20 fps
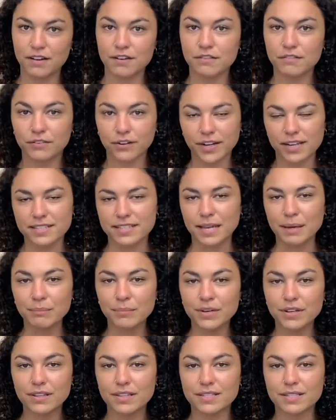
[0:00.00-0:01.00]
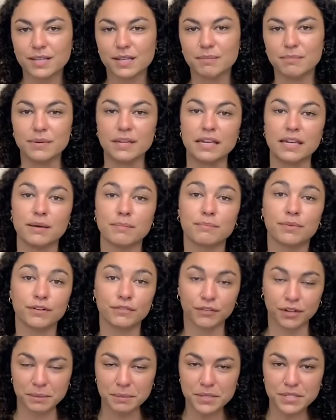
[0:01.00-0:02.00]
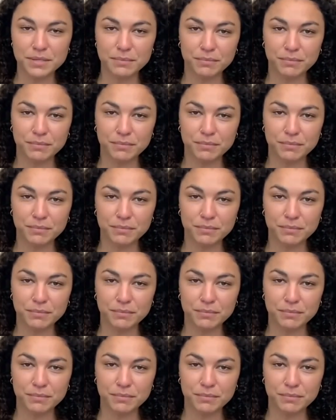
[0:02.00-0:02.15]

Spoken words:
For example, this could be performance